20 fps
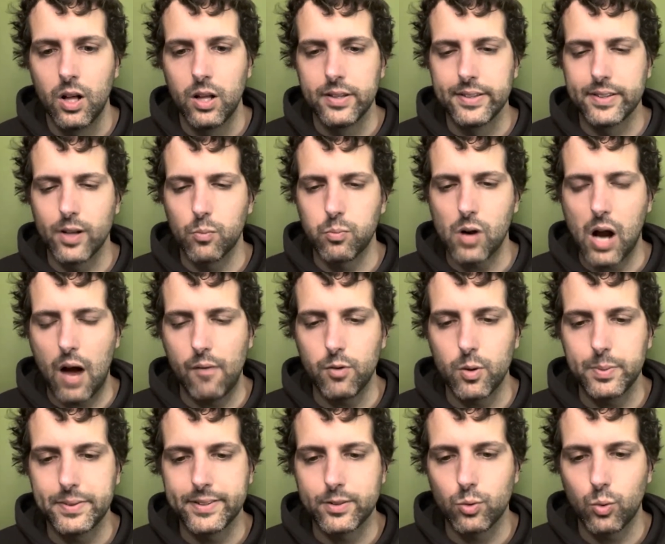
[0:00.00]
So
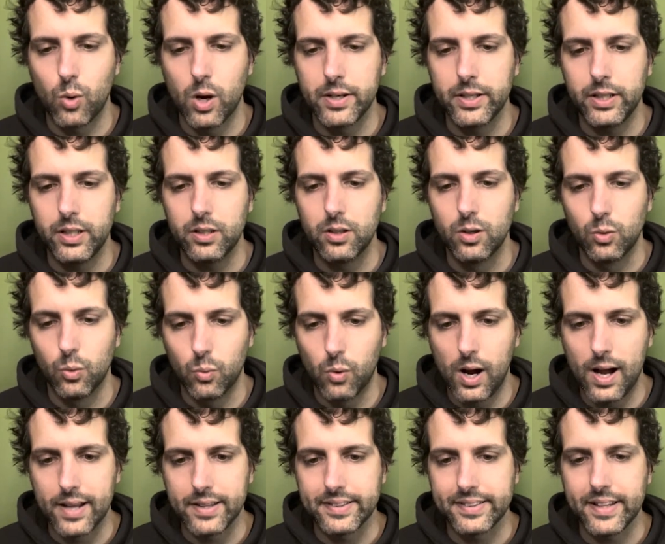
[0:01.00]
Proverbs
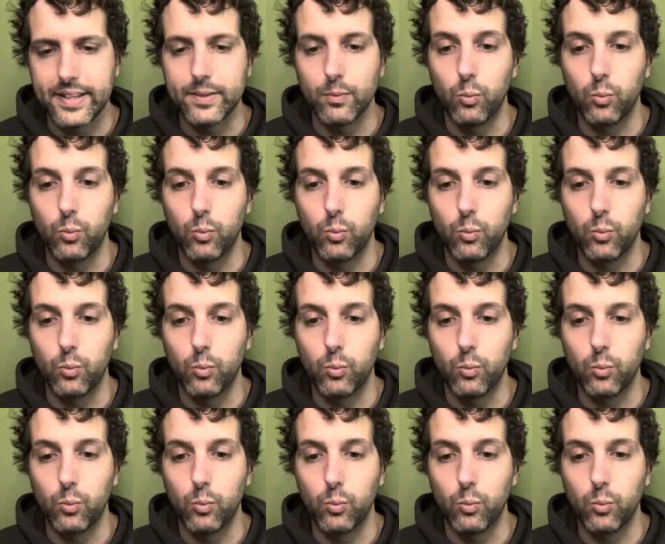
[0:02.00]
21 says,